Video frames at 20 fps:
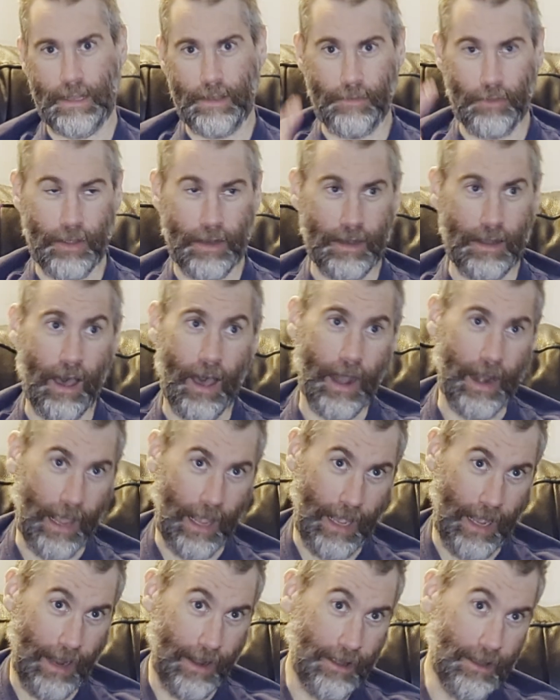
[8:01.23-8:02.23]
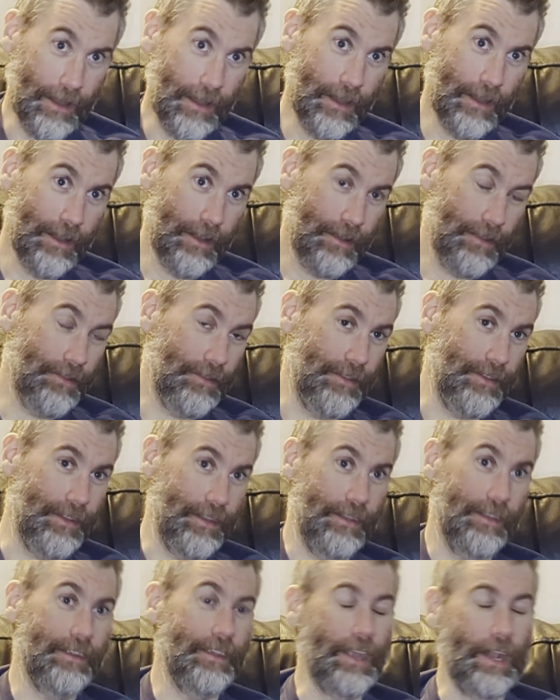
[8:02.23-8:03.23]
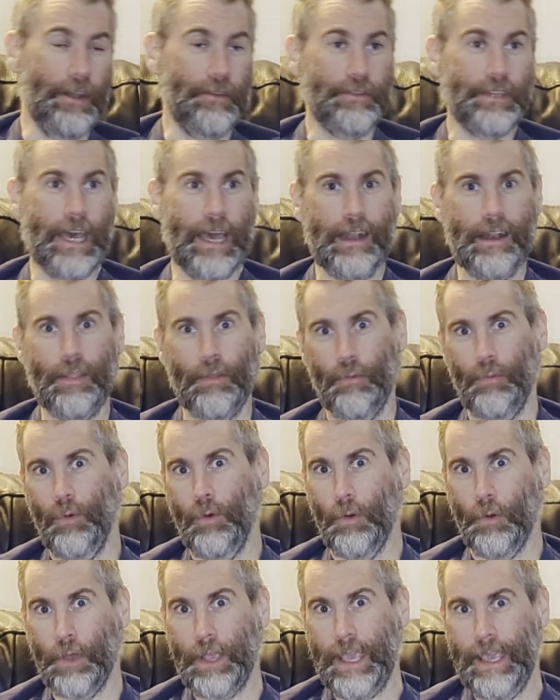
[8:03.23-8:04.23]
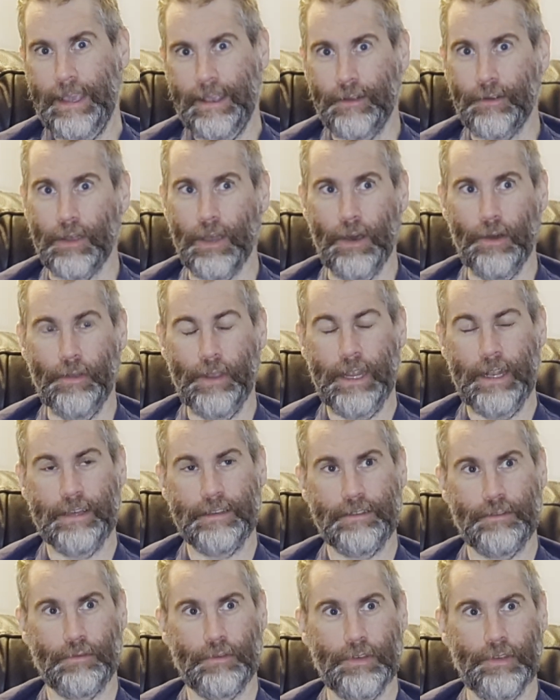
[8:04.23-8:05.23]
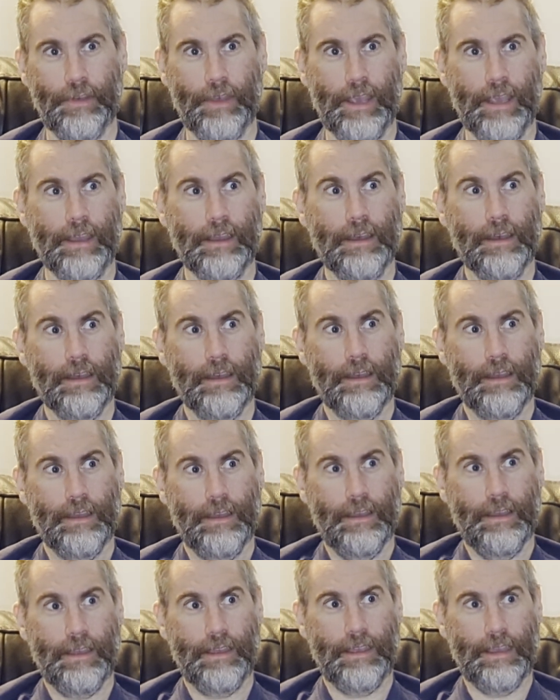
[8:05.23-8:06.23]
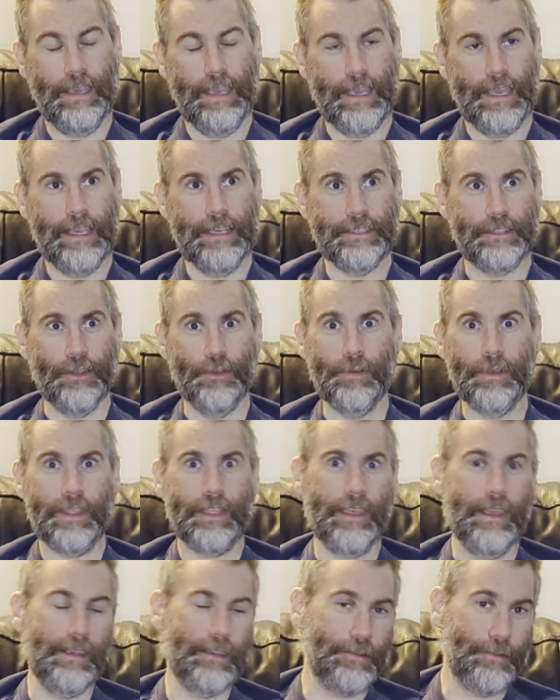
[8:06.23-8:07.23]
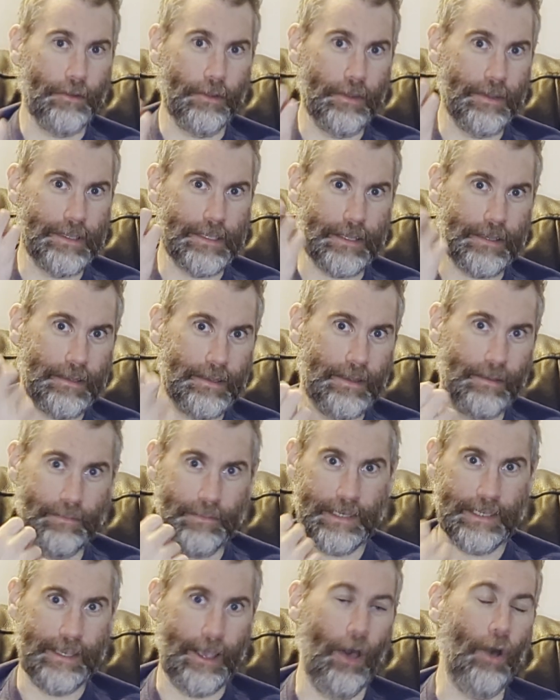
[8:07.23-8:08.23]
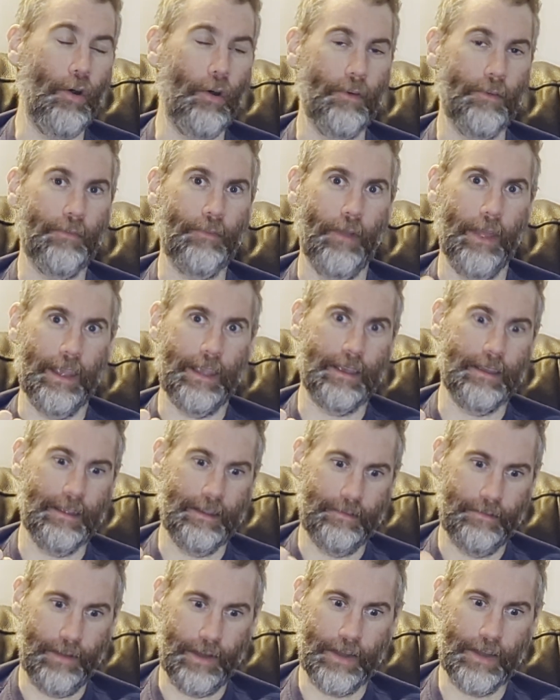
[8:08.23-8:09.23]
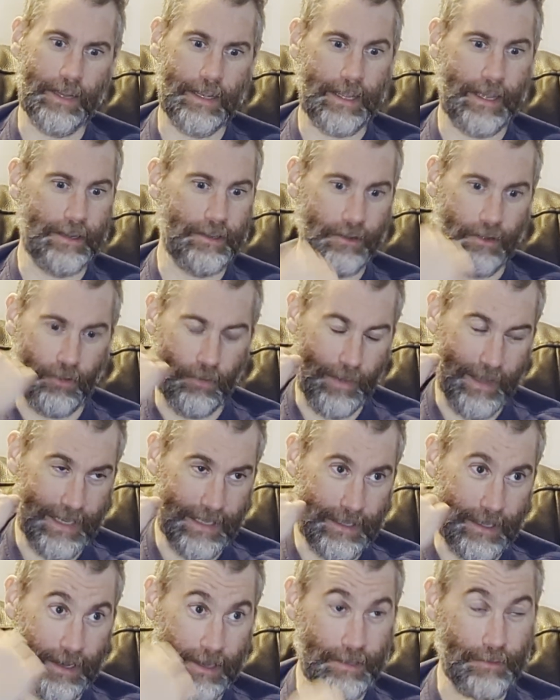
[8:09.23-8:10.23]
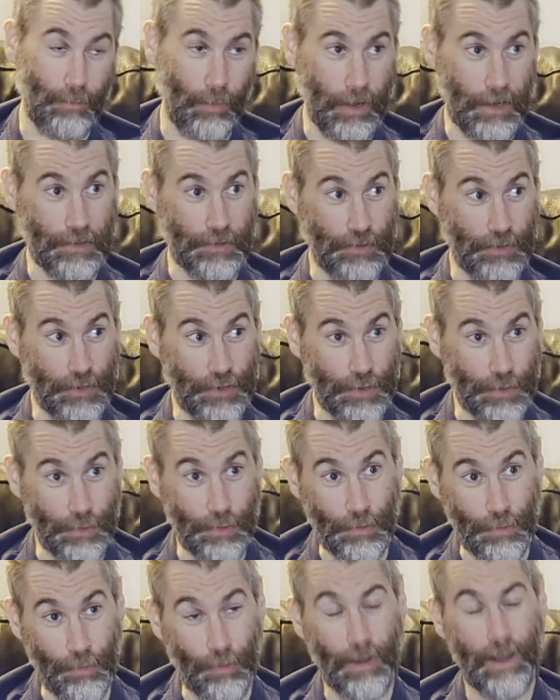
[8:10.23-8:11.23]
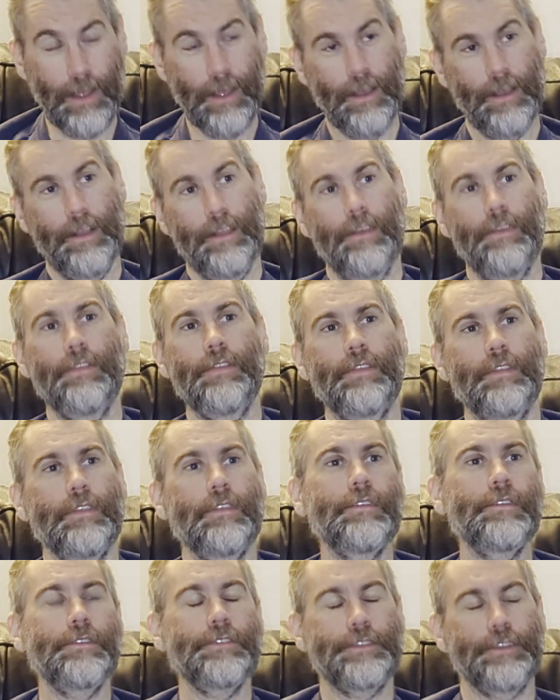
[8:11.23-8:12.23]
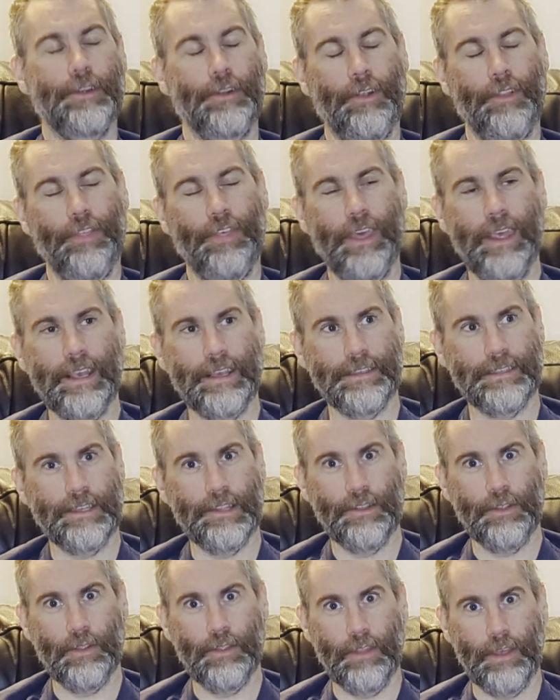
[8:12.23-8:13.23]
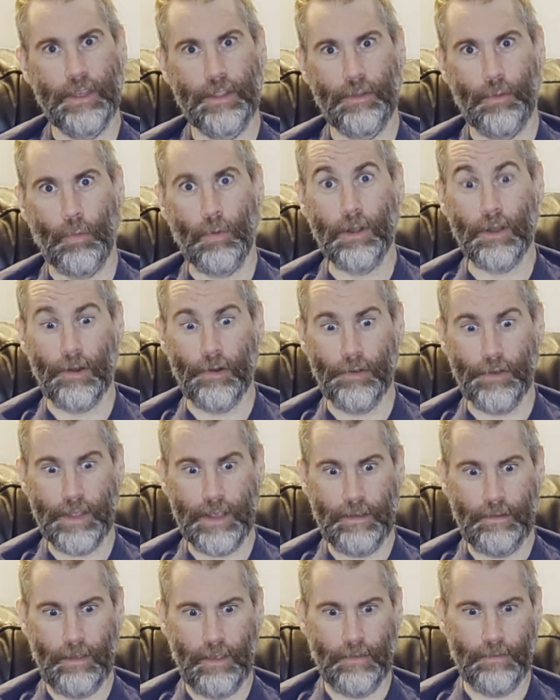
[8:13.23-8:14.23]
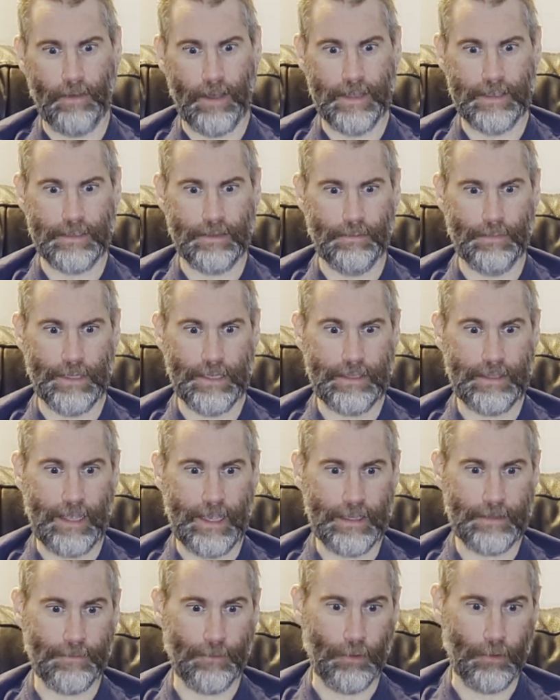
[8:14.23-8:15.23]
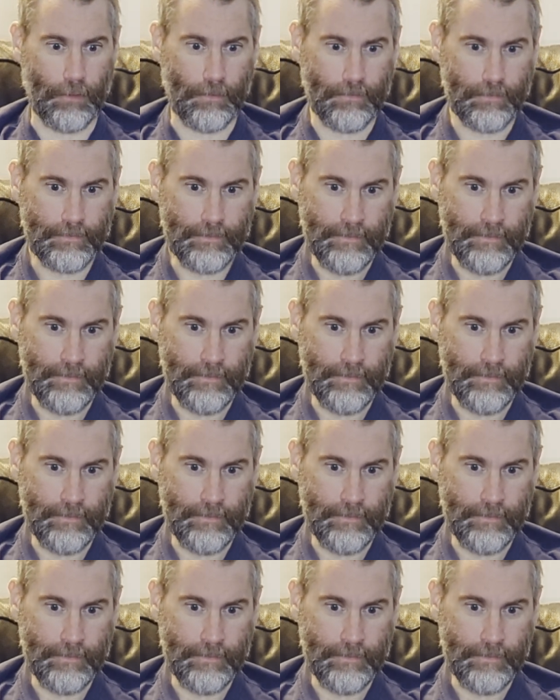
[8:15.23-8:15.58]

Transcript: Definitely not a, you know, dyed-in-the-wool hero. He doesn't really. He's doing things for himself, like, and very intentionally, because he doesn't want to do certain things in the world. He finds them distasteful.